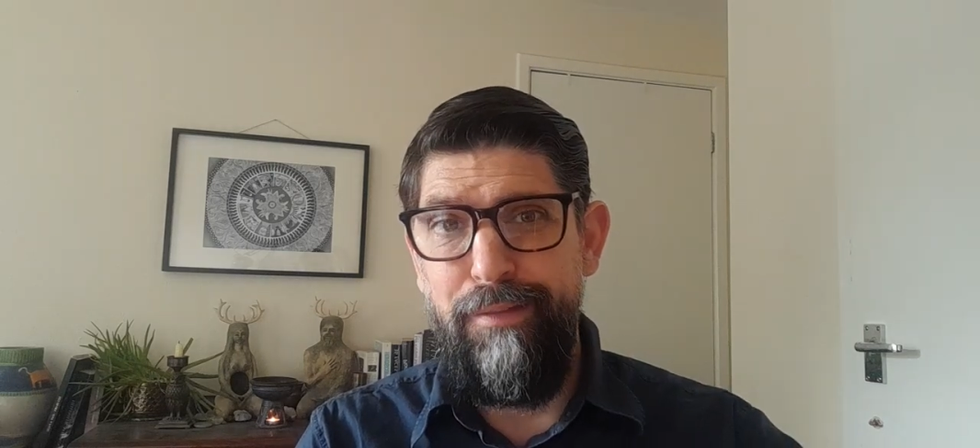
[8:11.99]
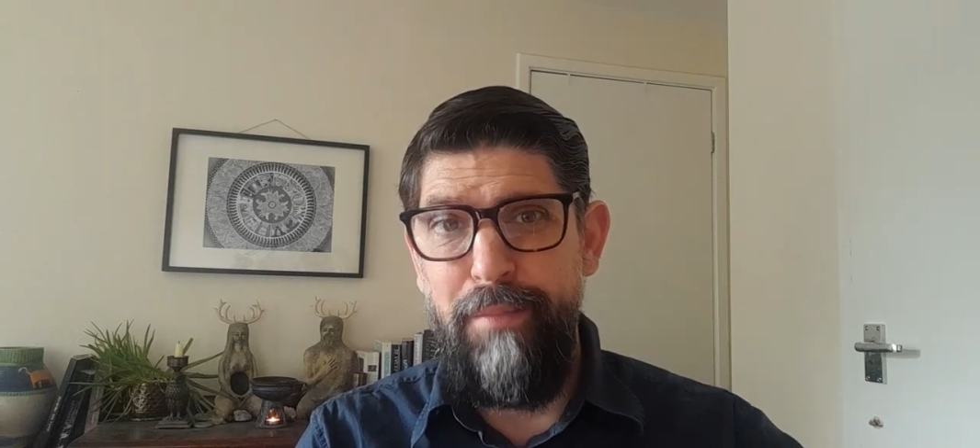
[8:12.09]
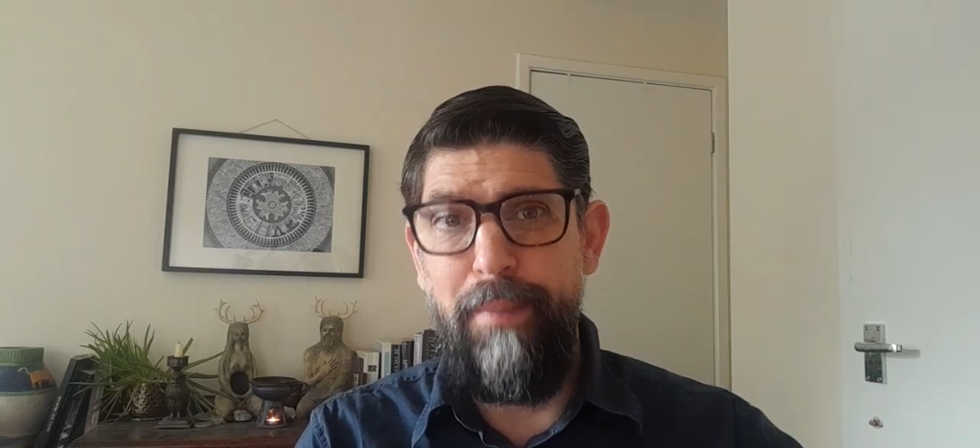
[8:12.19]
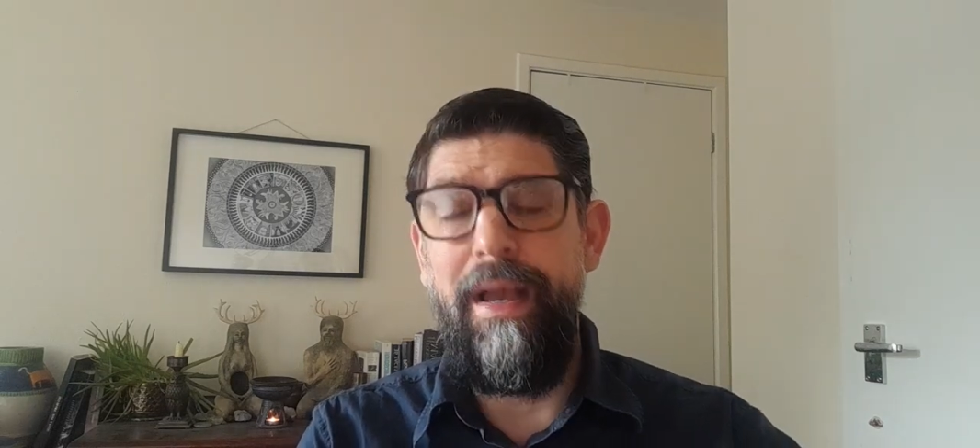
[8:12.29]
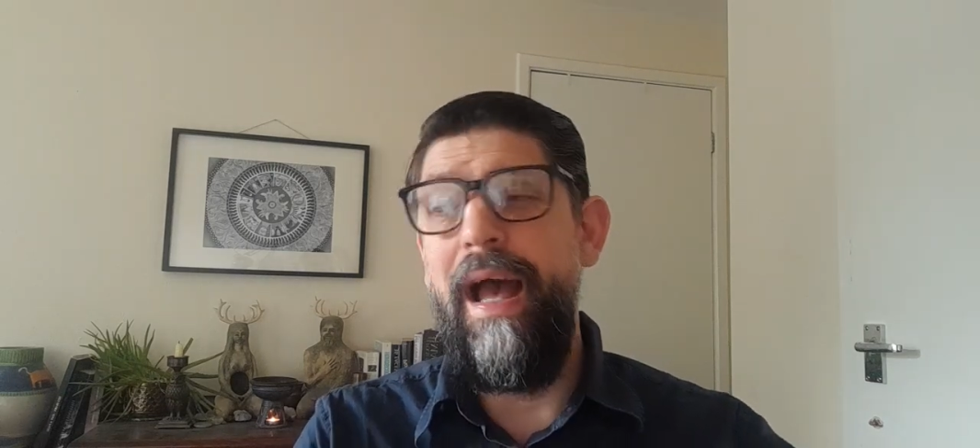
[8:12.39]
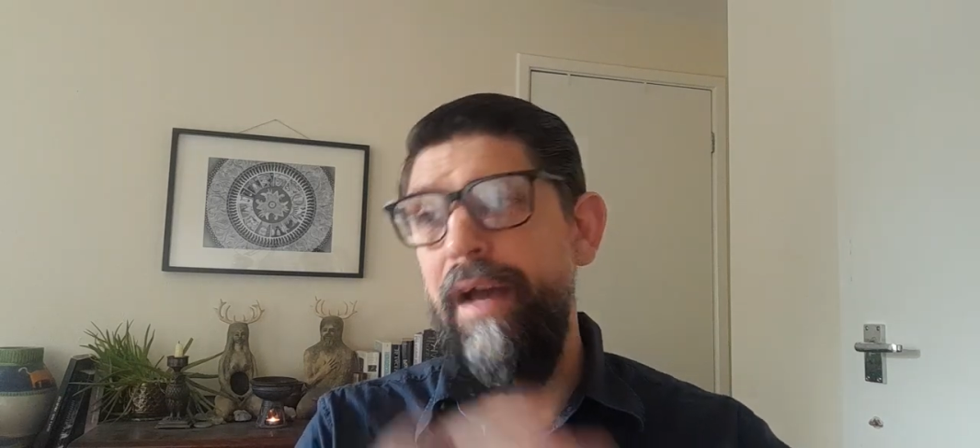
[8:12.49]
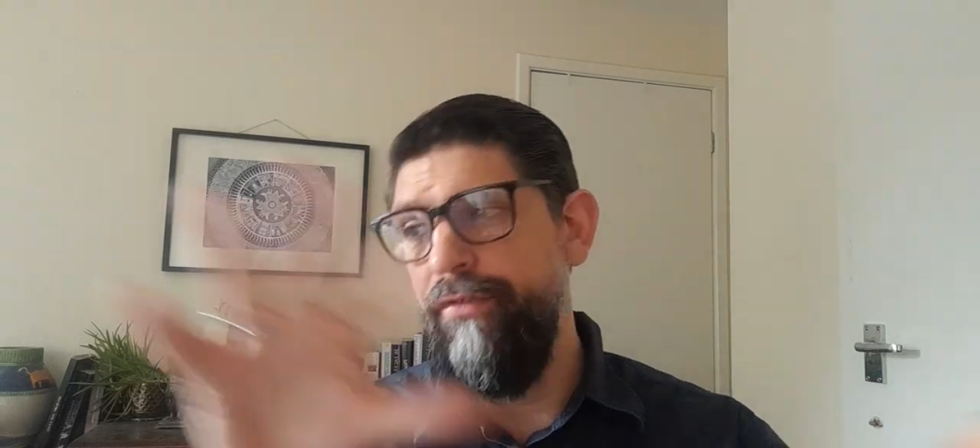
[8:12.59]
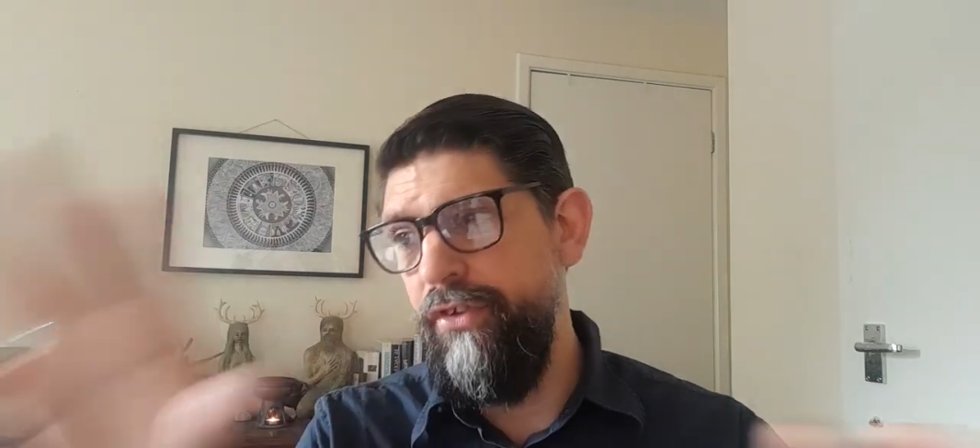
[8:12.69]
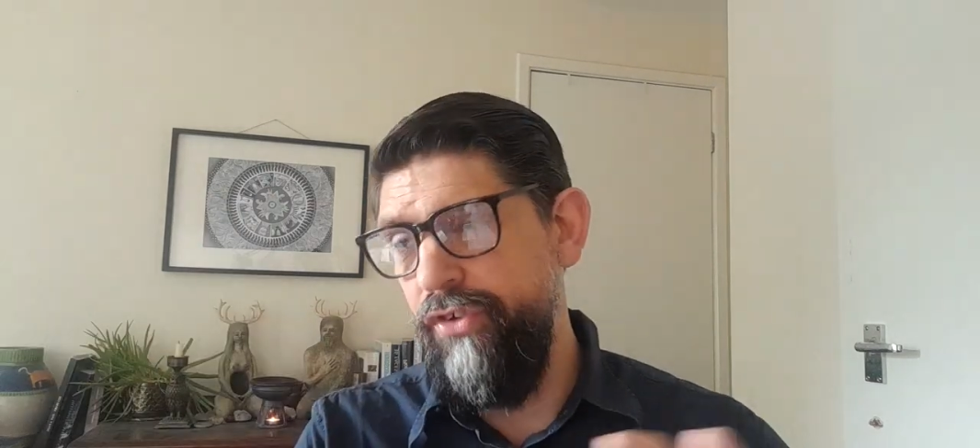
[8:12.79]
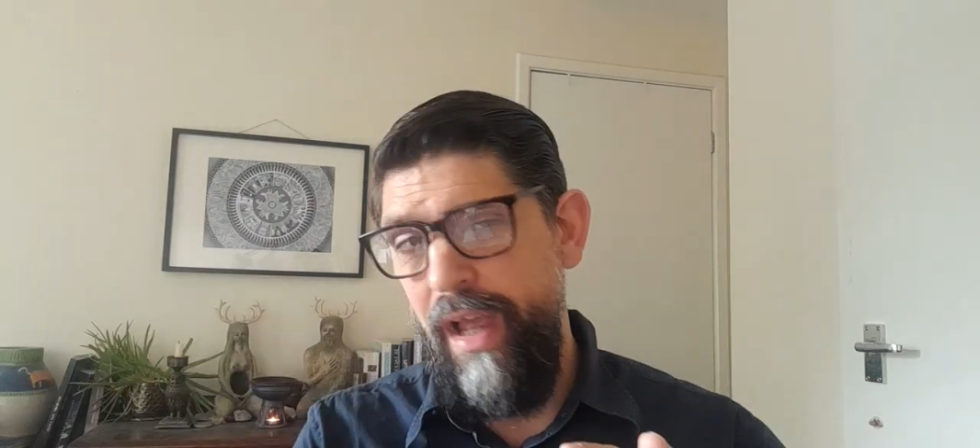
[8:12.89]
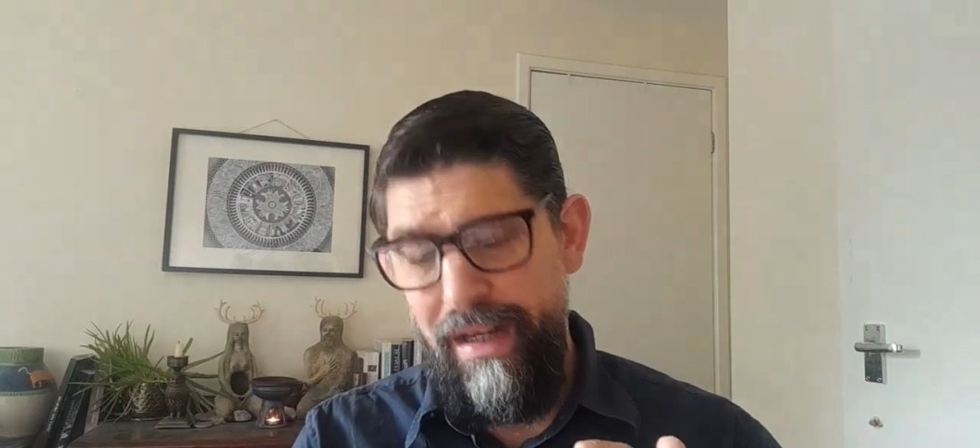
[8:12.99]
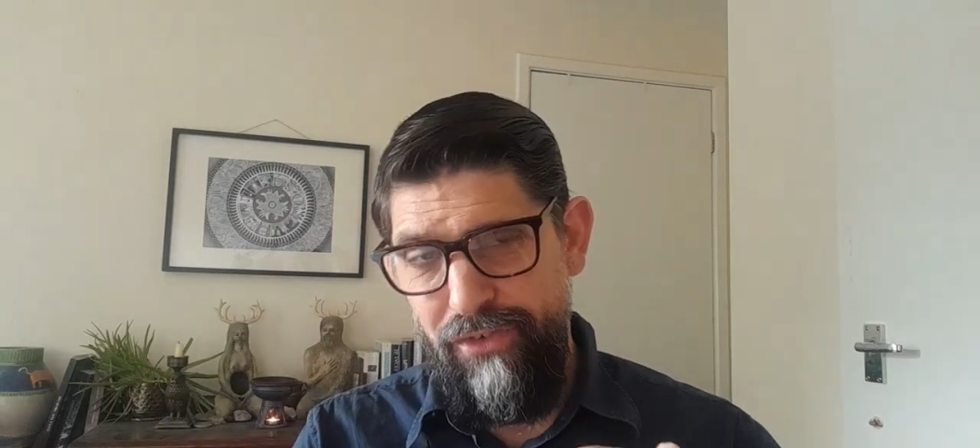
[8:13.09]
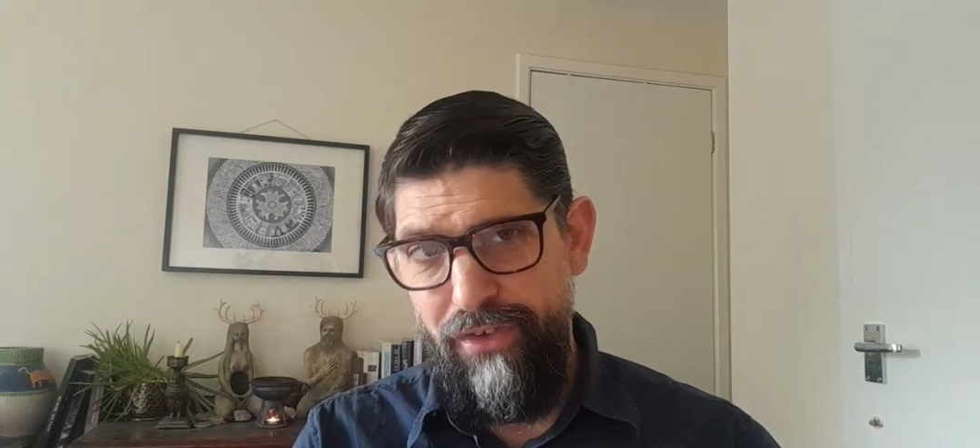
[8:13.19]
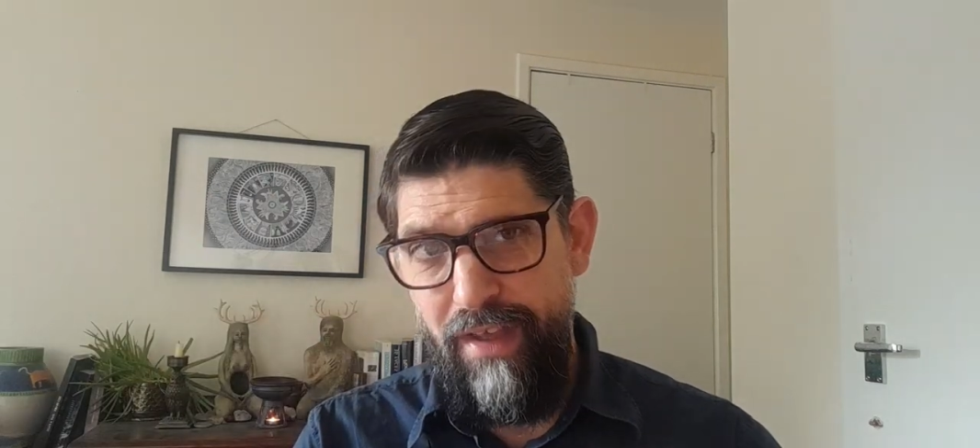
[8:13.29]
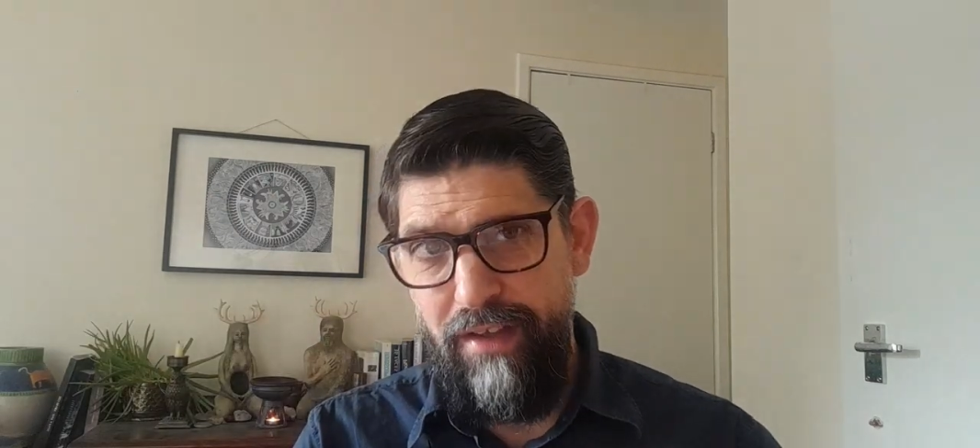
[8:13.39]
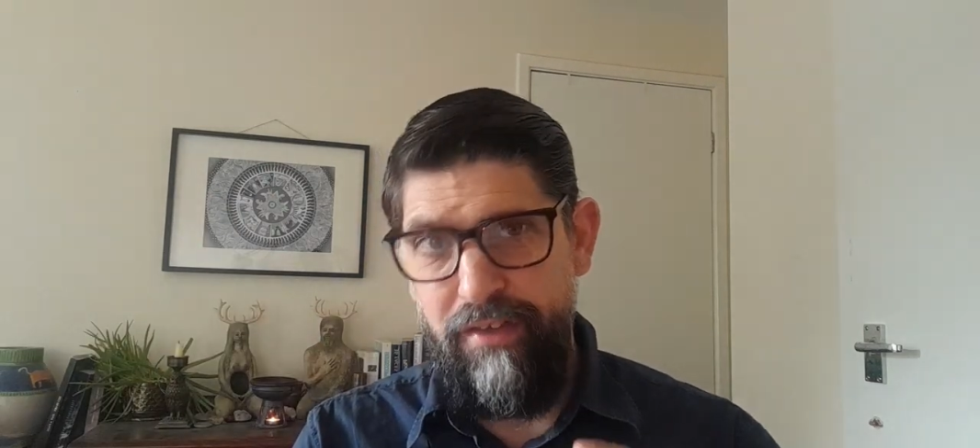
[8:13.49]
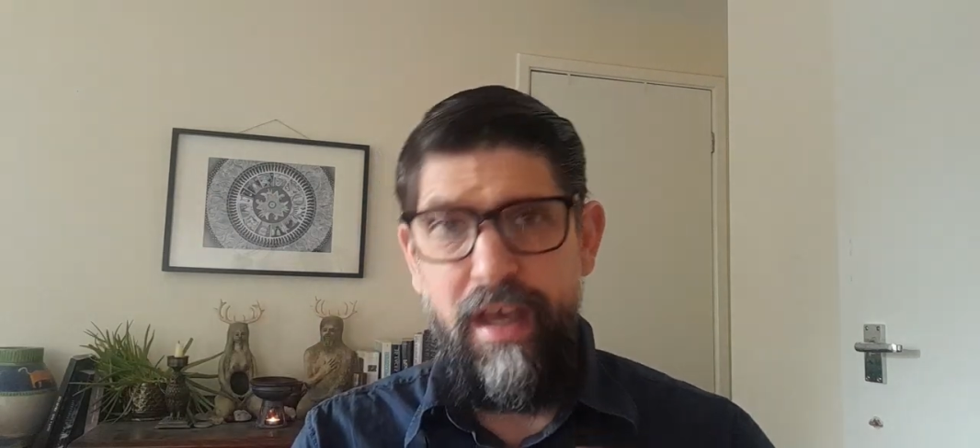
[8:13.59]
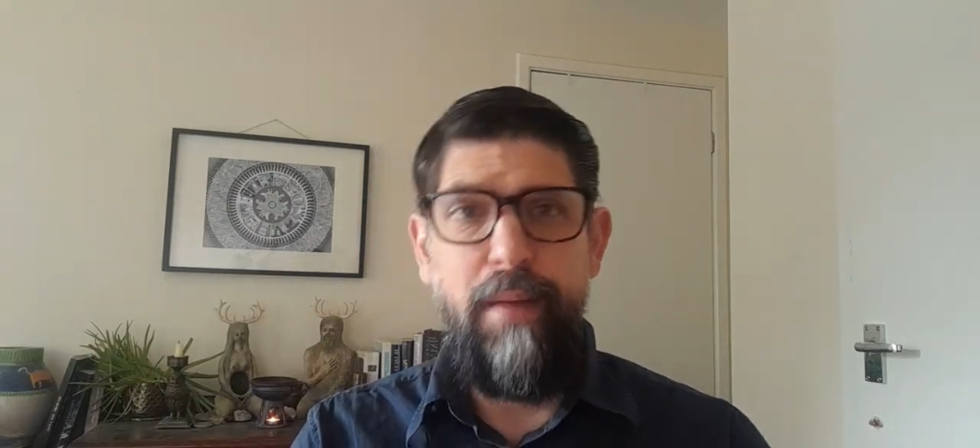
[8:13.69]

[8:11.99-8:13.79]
Maybe I have to change this.